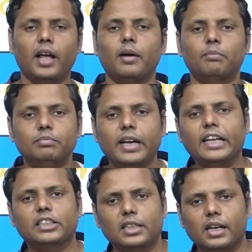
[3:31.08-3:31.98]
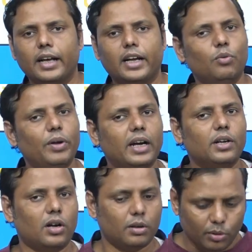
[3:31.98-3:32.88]
Next, we can
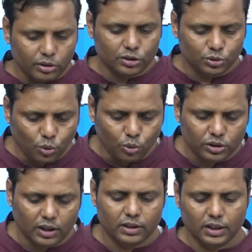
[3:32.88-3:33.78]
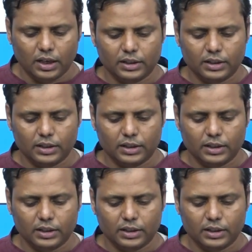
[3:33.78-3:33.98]
talk about the social